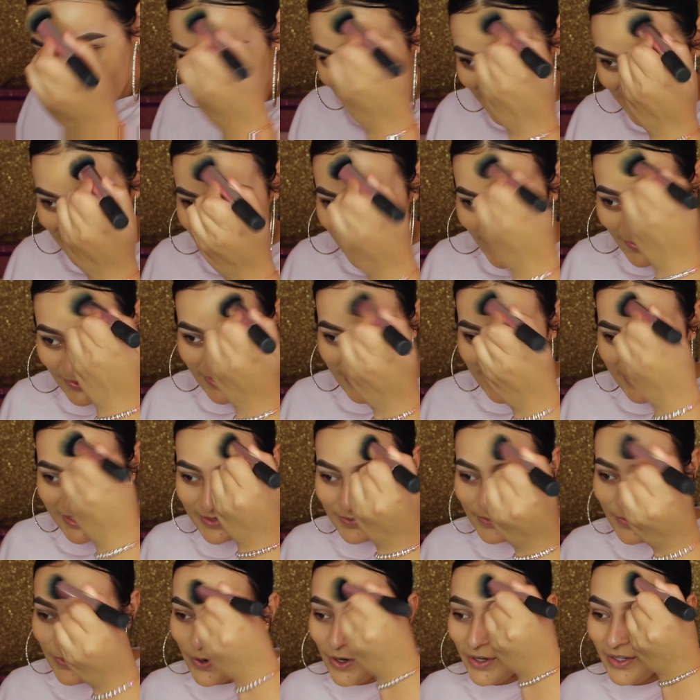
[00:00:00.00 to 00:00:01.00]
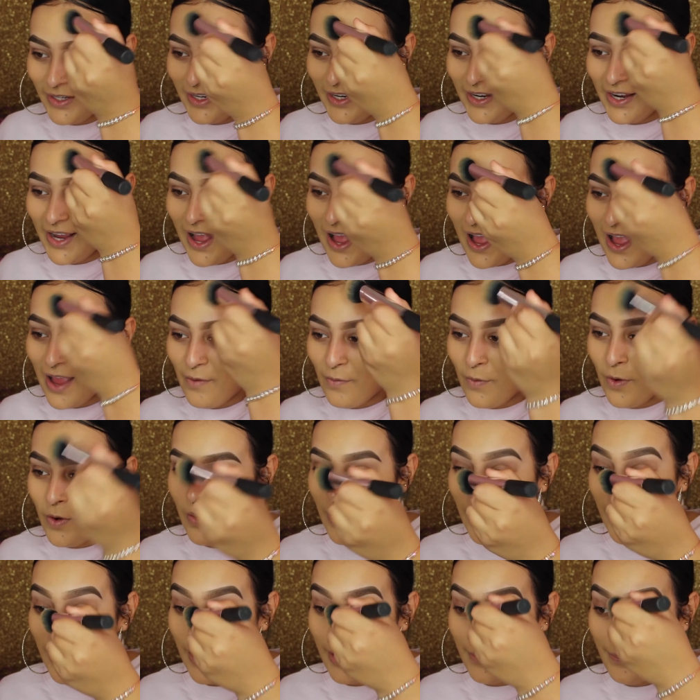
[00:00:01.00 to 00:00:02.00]
So this morning I
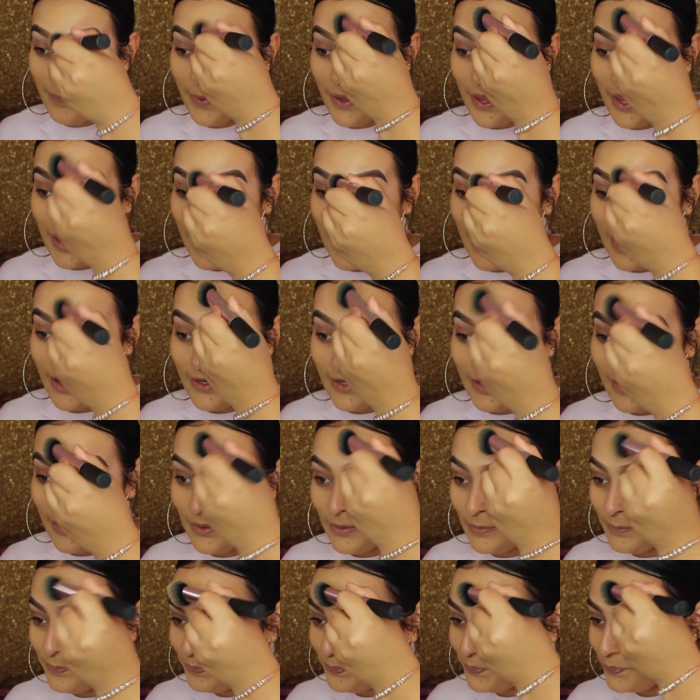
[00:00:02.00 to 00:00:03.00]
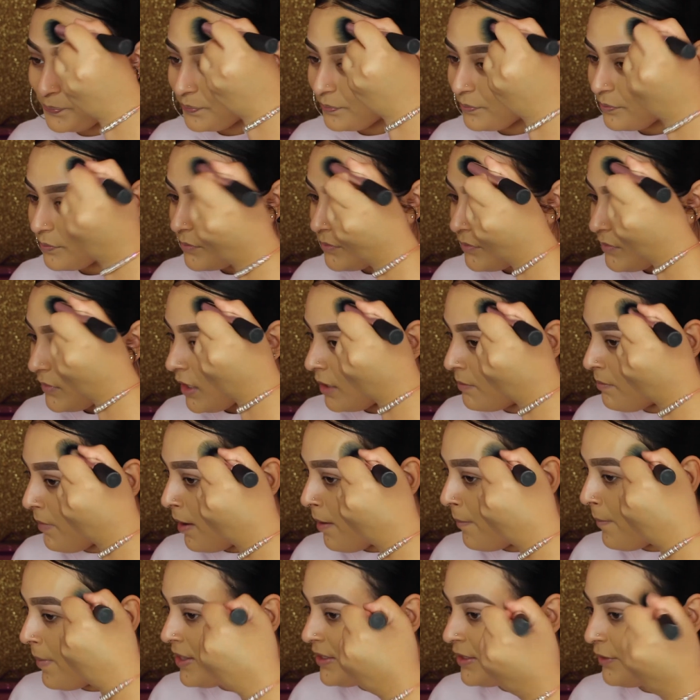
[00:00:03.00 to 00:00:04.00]
woke up and my
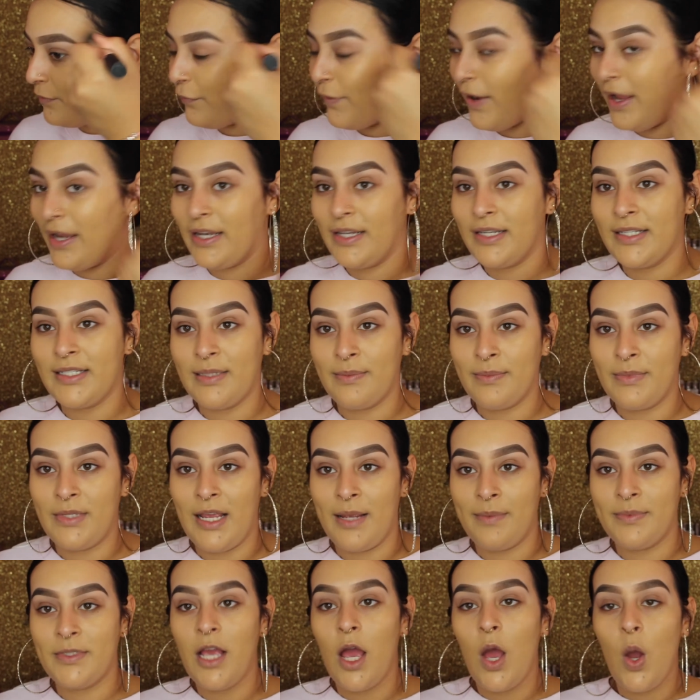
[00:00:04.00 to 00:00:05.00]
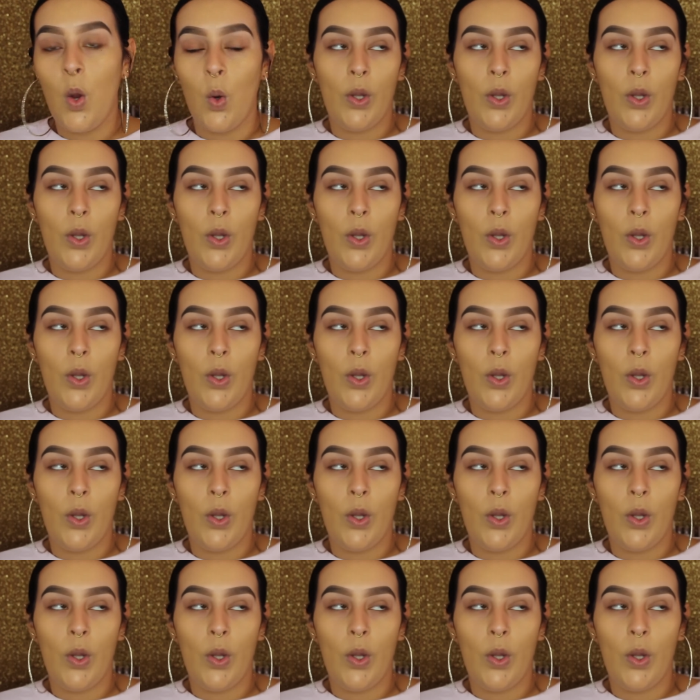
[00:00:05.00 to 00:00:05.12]
mom has a friend sometimes.